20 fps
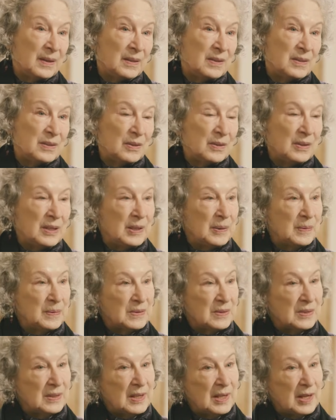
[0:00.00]
So how
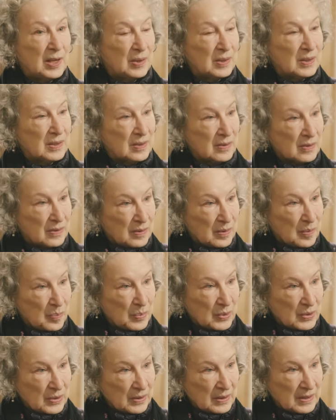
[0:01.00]
is the character in the
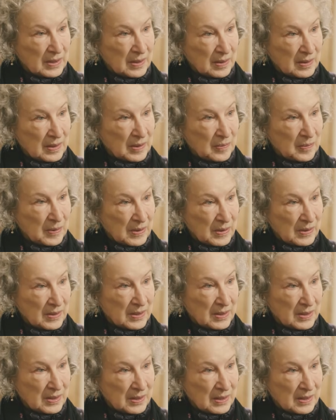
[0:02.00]
book dealing with
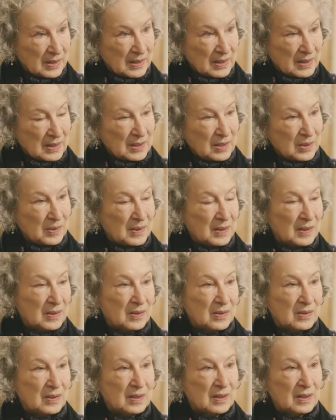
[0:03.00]
it? Do you think
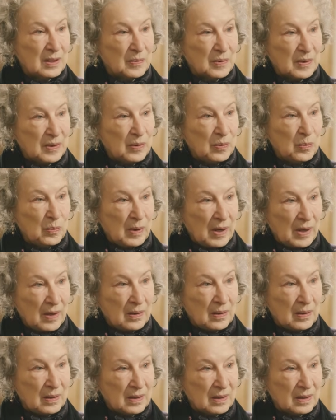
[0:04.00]
they're dealing with it
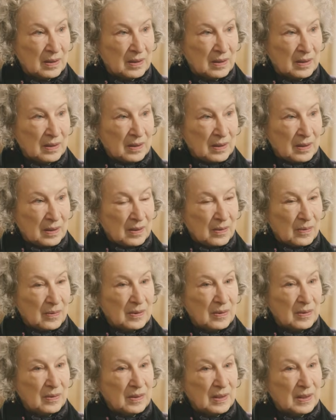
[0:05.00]
well? Or
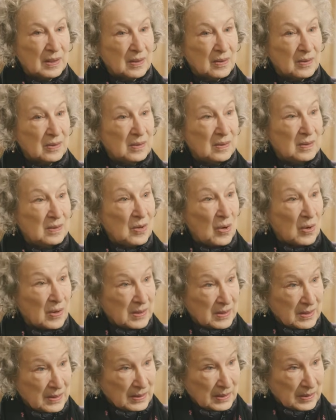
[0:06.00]
do you think they're
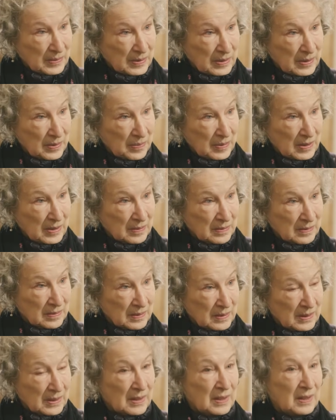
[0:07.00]
not dealing with it well?
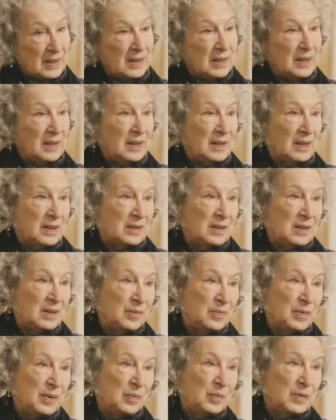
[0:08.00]
And
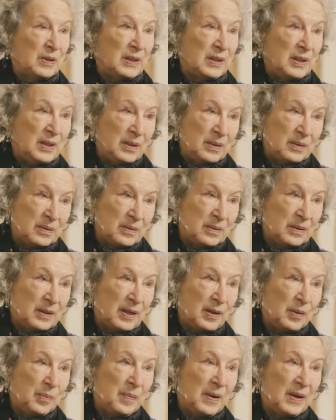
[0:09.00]
if it were you,
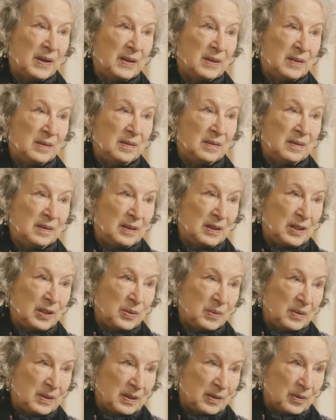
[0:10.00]
how might
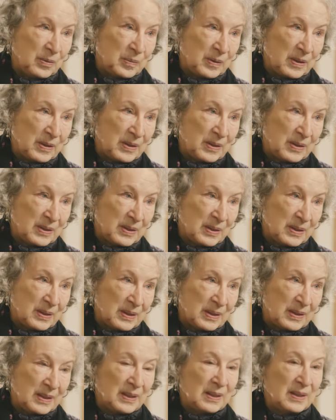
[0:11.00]
you deal with it?
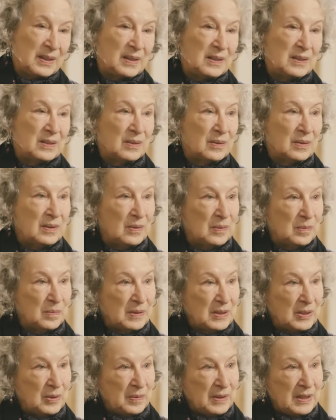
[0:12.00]
So
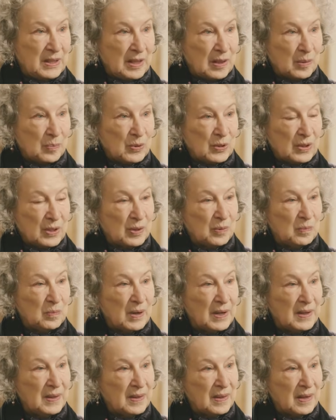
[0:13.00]
when you're reading the book, you're
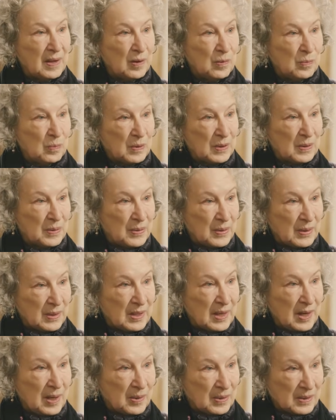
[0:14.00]
right there with the
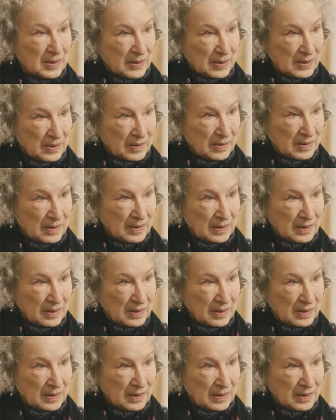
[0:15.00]
character.